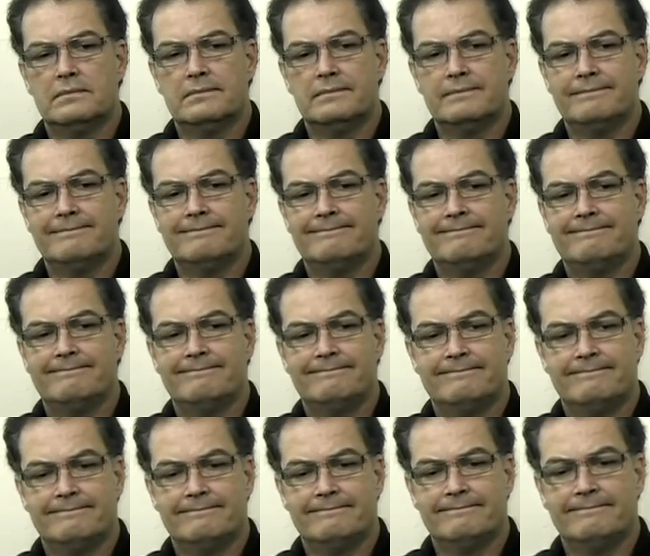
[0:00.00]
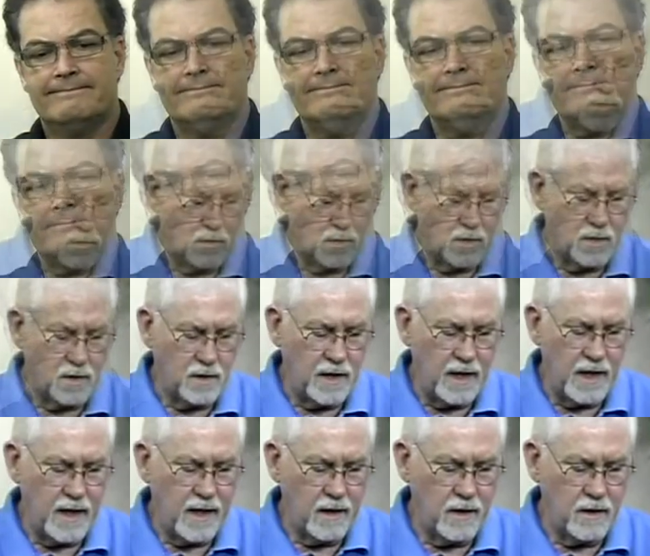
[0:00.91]
a Christian stations
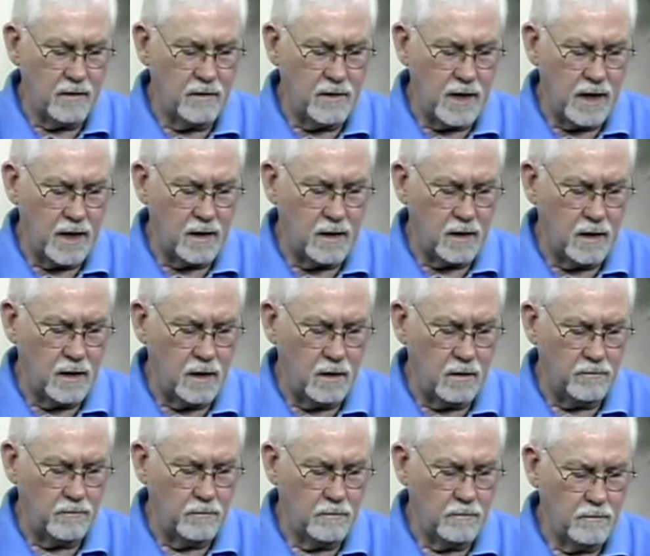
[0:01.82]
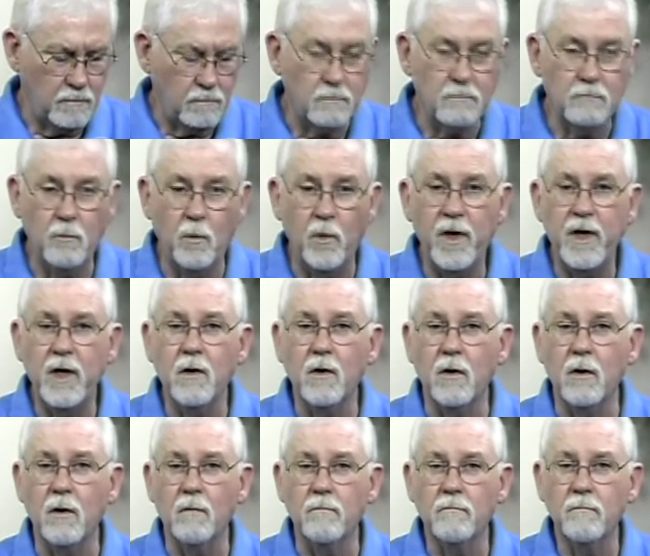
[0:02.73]
there that uh, we
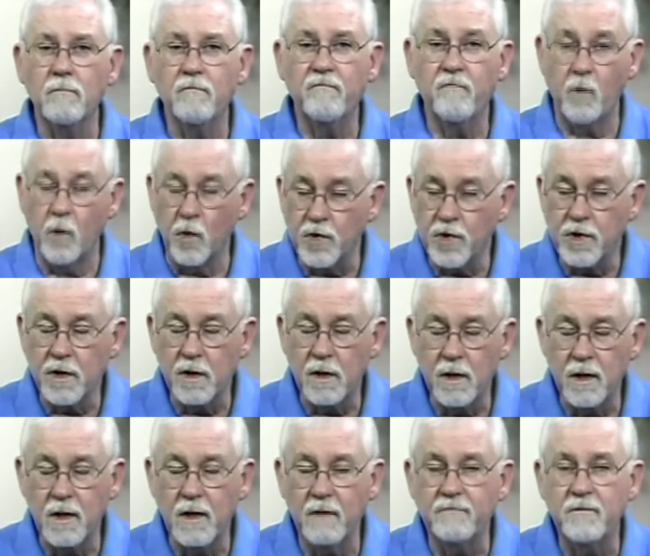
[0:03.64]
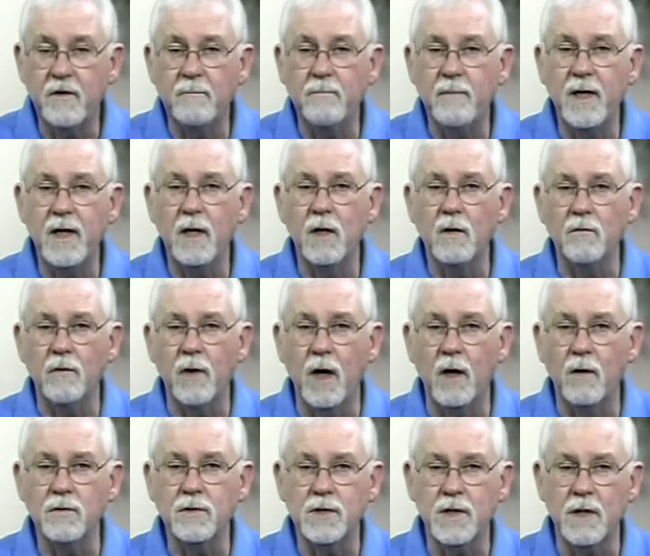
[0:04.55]
are fortunate enough to be on
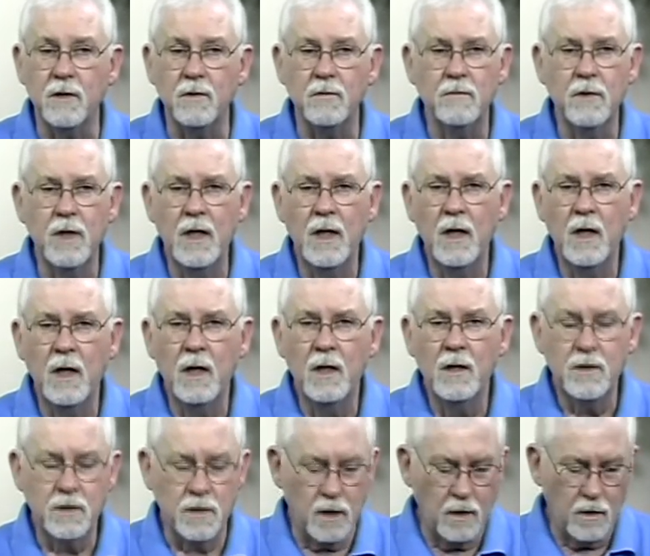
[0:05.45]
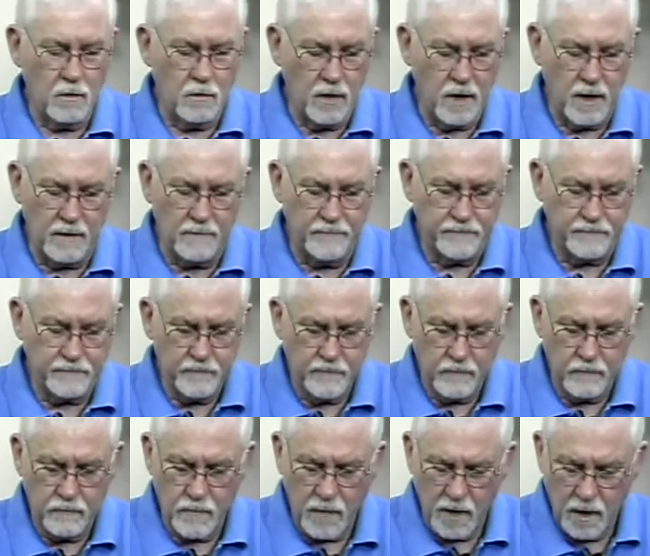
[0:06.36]
also. So, uh,
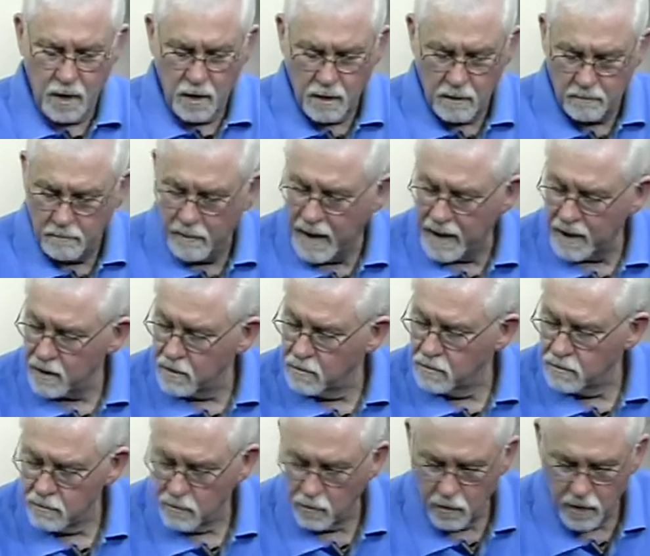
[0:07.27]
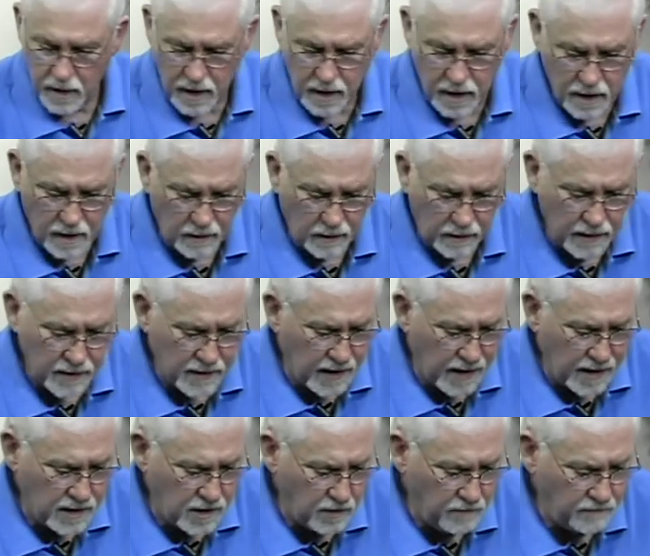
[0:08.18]
Michael, we uh,
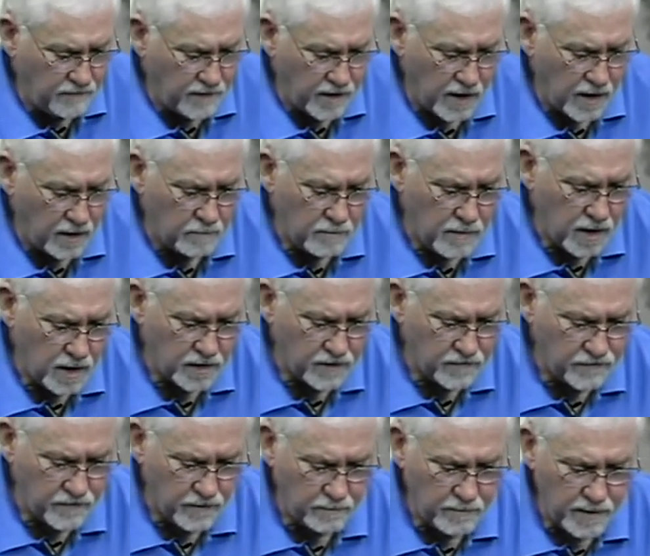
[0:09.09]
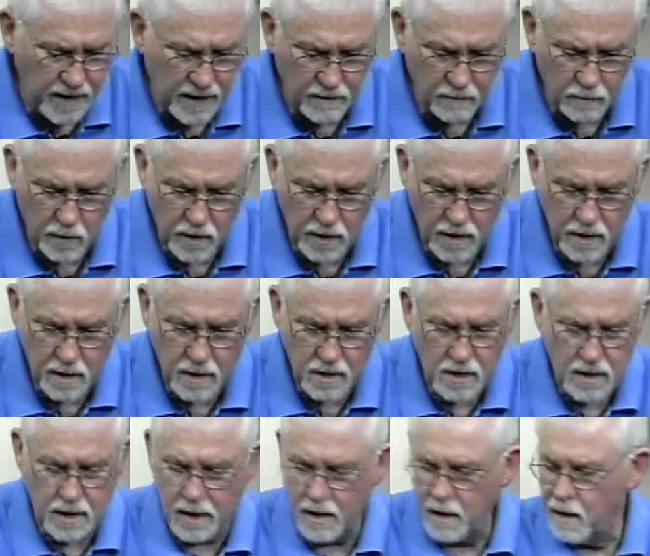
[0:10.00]
thank you very much for being with
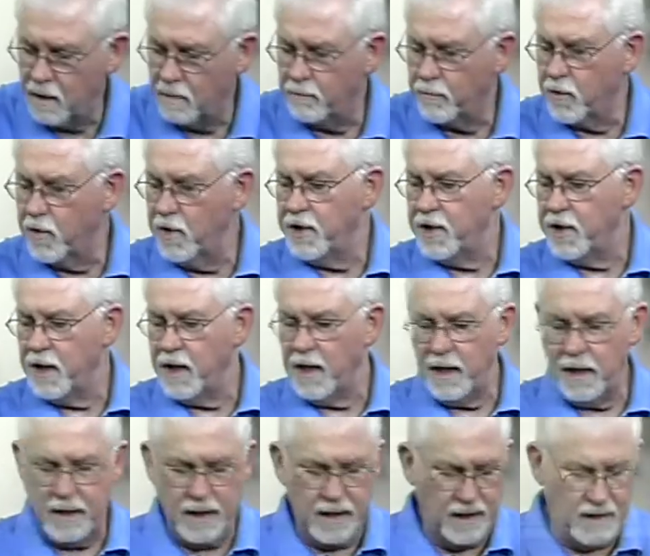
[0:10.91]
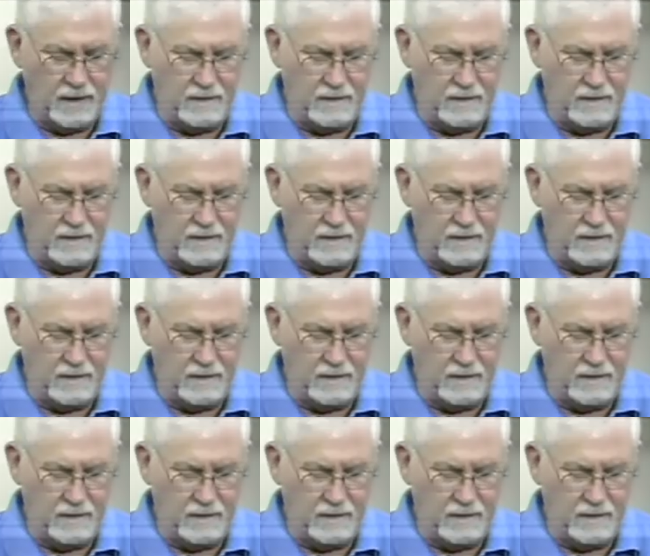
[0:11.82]
us and appreciate